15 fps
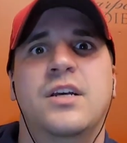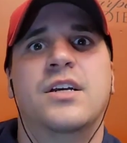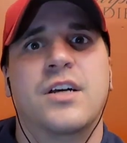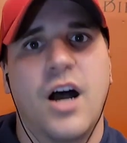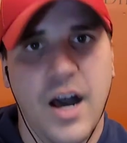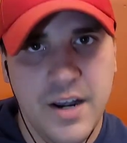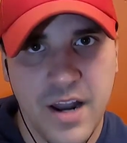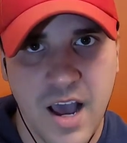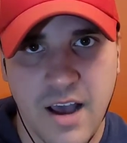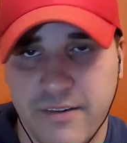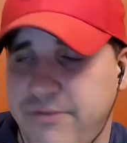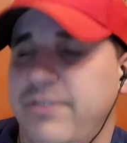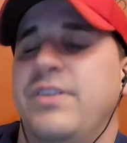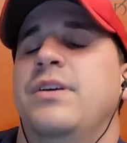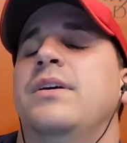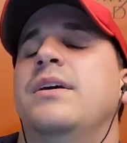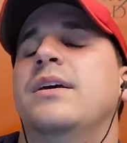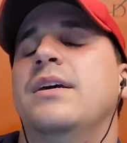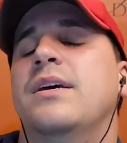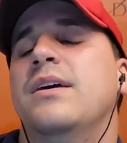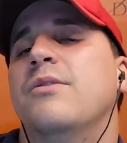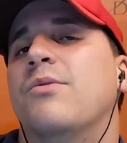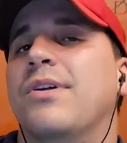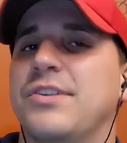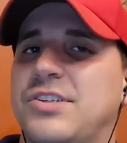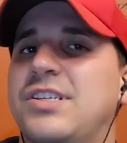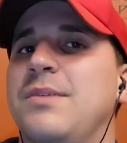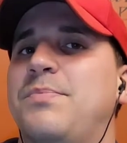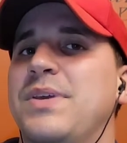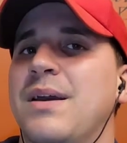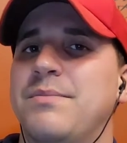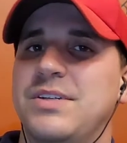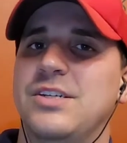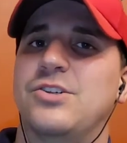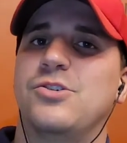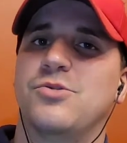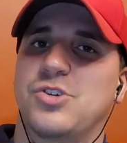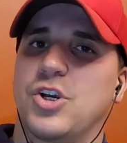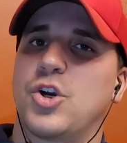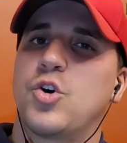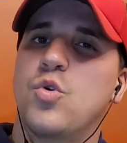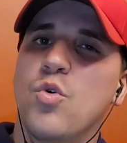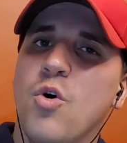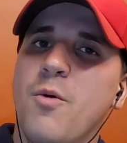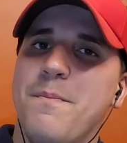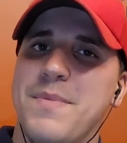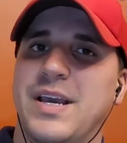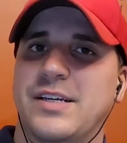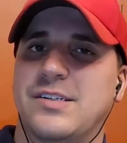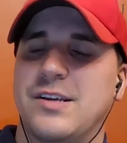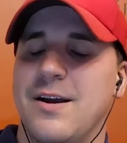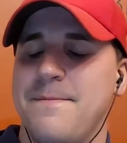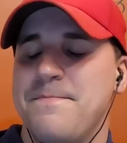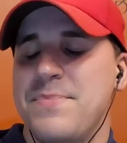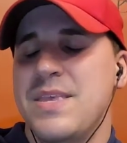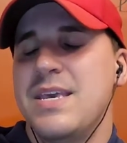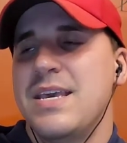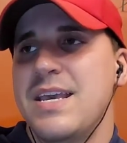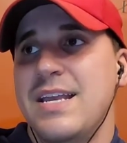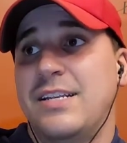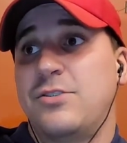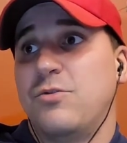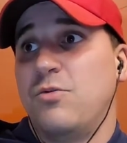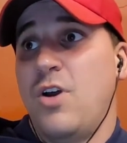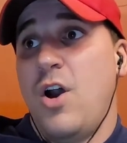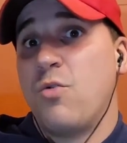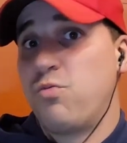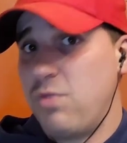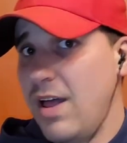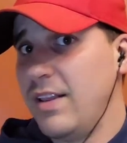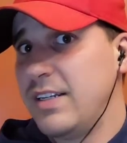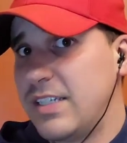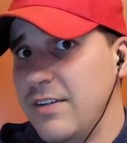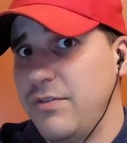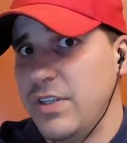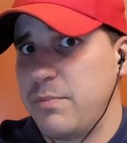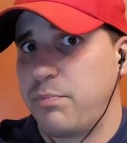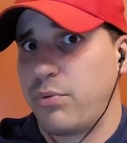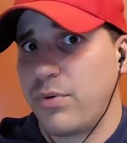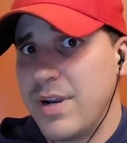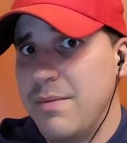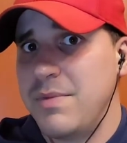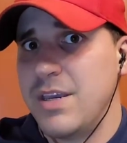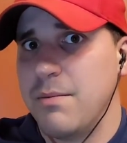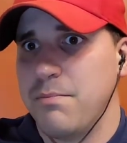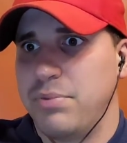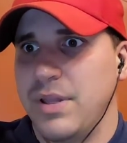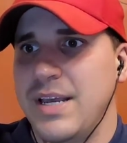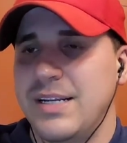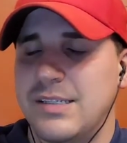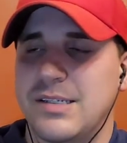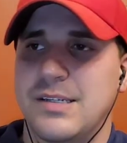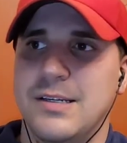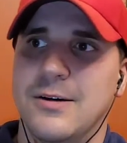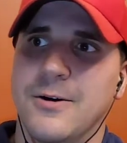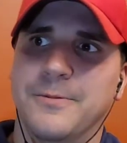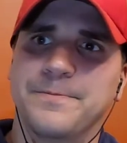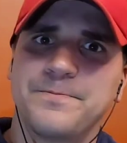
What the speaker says: enough. Well, the CPM D2 is a cool mix-up. It's a relatively premium blade steel.